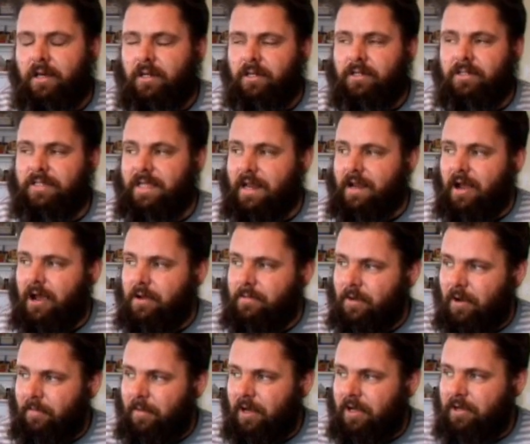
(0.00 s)
because at home
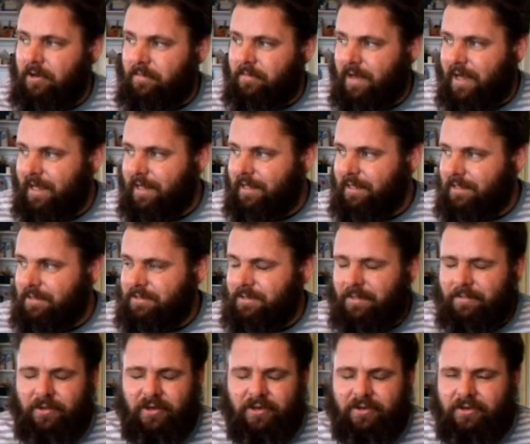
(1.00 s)
I'm only on painkillers,
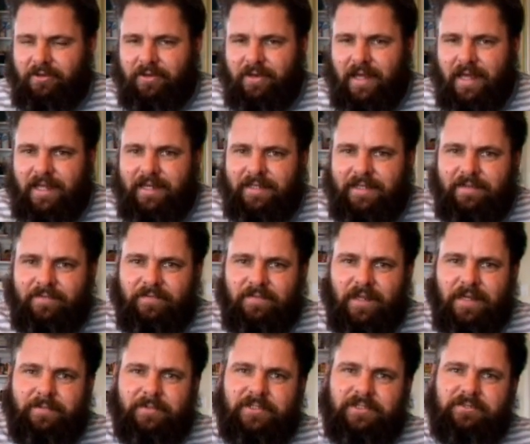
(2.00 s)
I'm not on
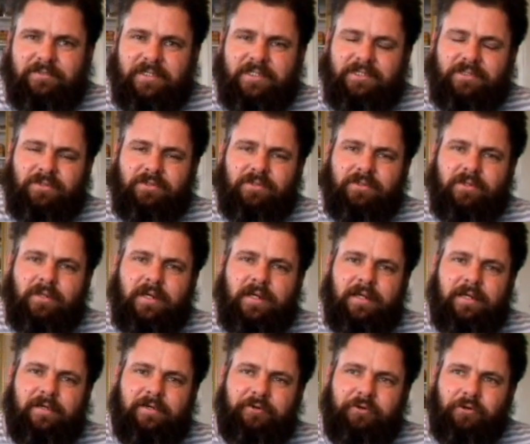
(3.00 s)
anti-inflammatories
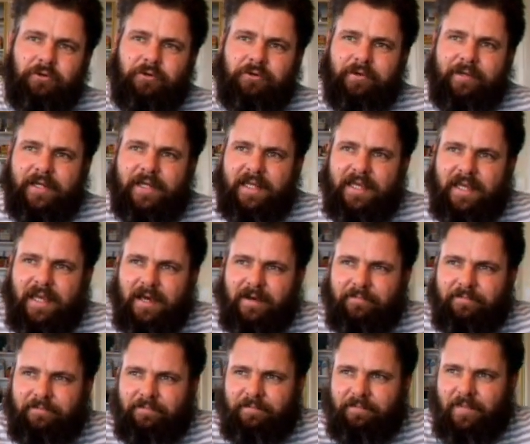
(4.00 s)
or any
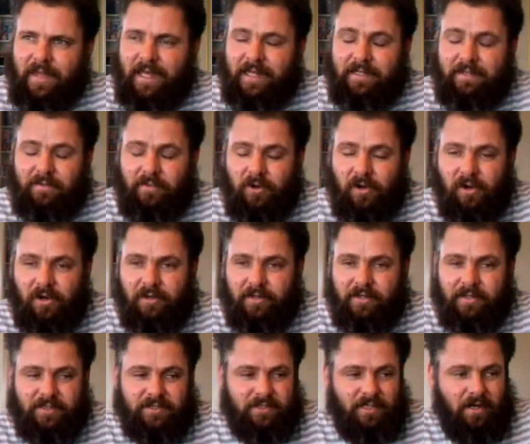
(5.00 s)

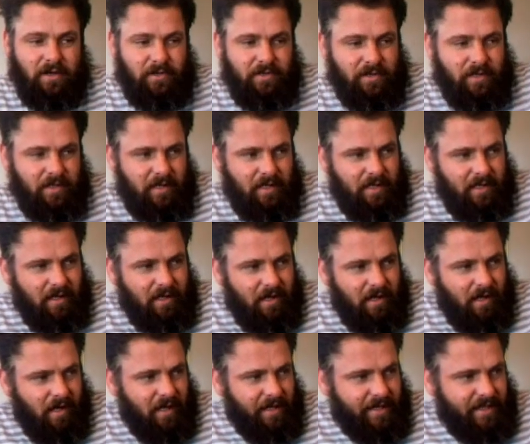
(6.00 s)
antibiotics, so
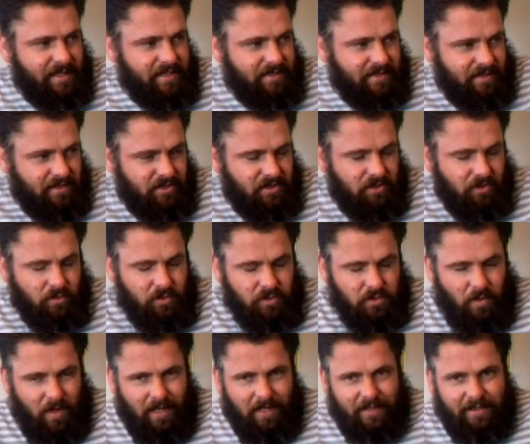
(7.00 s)
I guess there's still
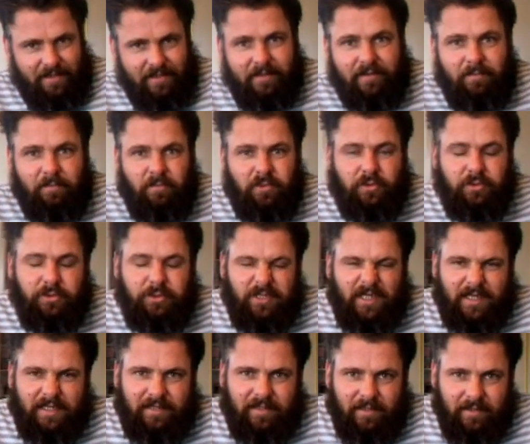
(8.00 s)
swelling and
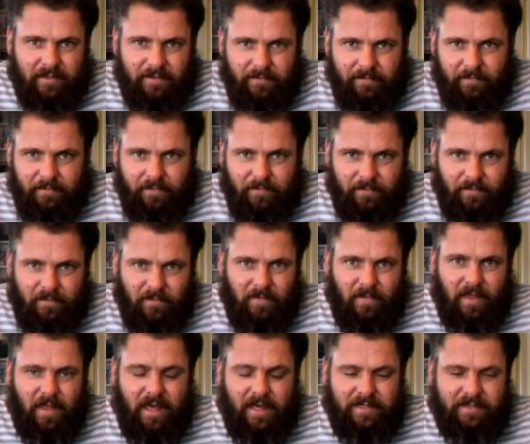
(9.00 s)
bruising,
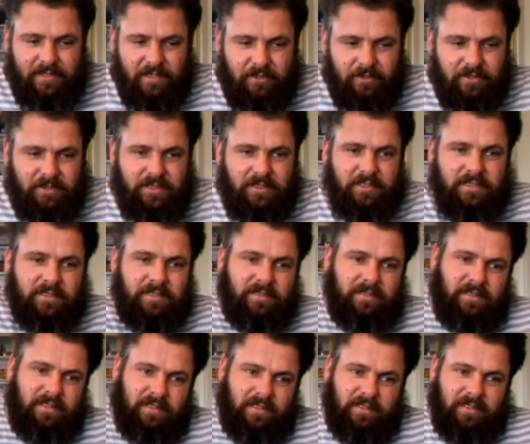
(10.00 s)
as you could
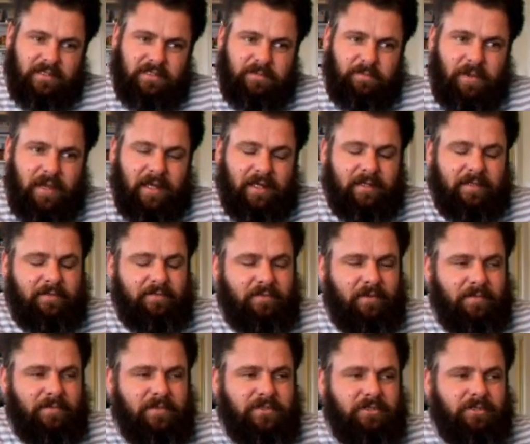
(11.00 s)
expect
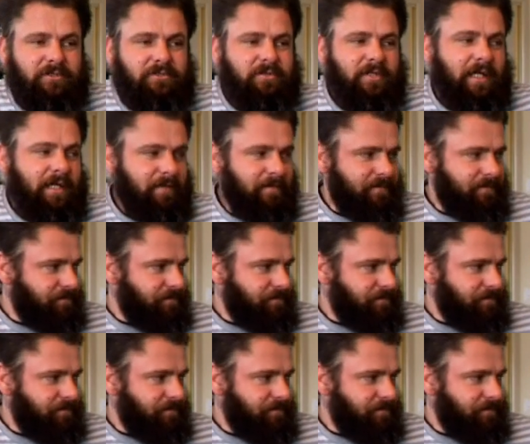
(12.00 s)
from the surgery.